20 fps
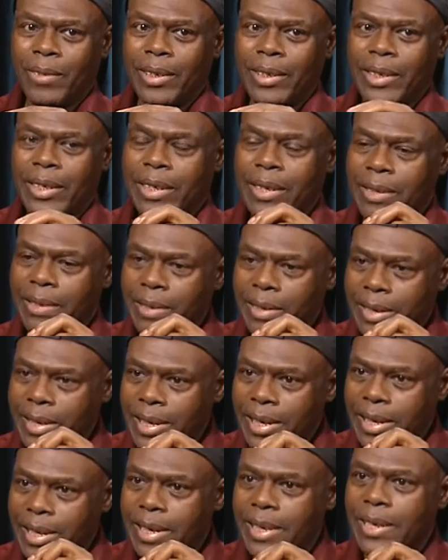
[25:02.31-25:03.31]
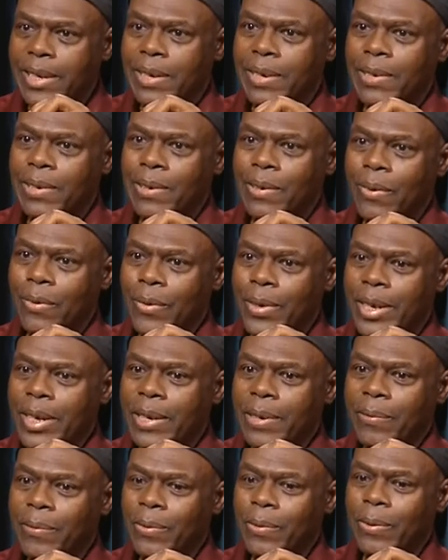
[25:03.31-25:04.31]
there is a need
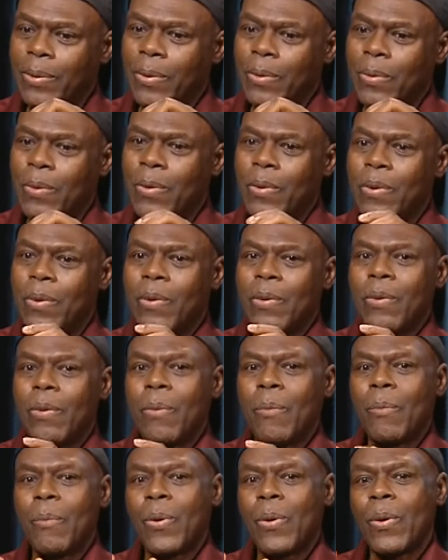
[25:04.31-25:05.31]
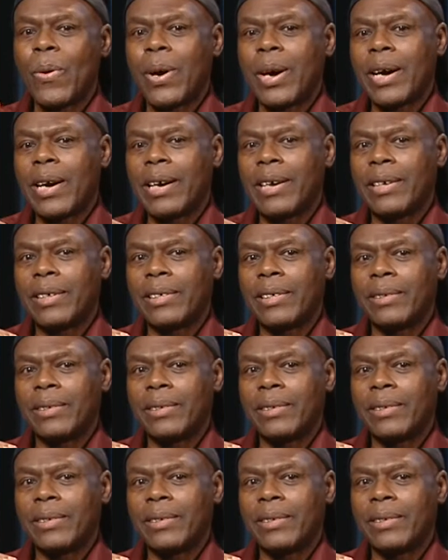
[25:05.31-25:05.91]
really for more